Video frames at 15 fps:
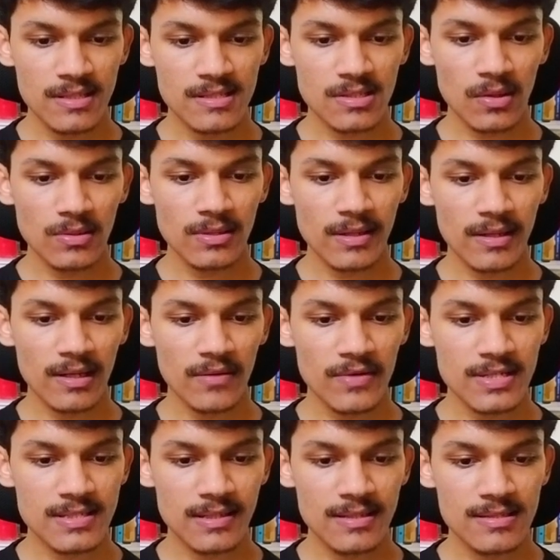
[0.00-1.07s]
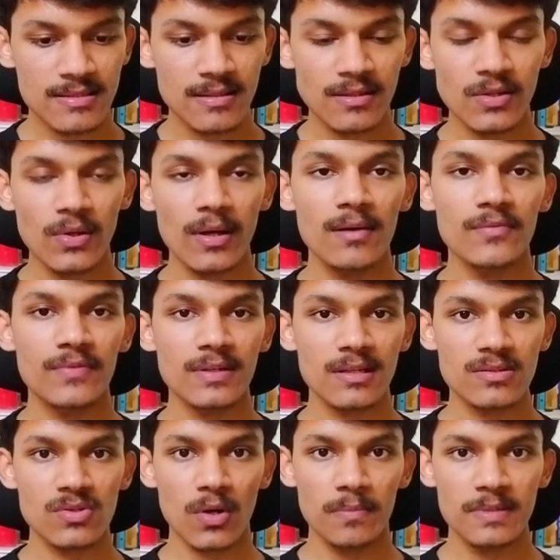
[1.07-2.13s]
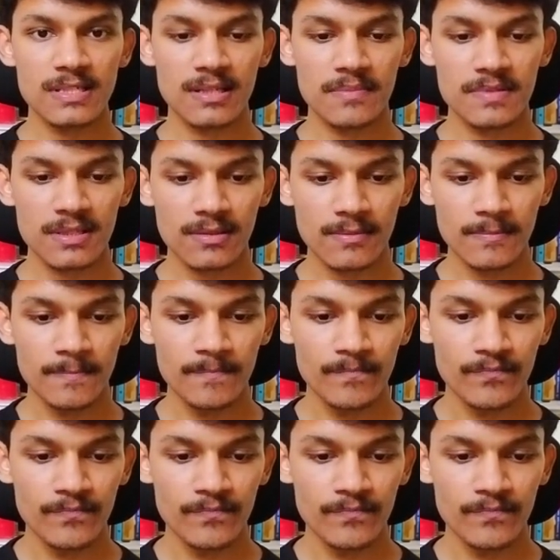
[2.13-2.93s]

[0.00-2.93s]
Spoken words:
list all the relevant skills that you have for the job description.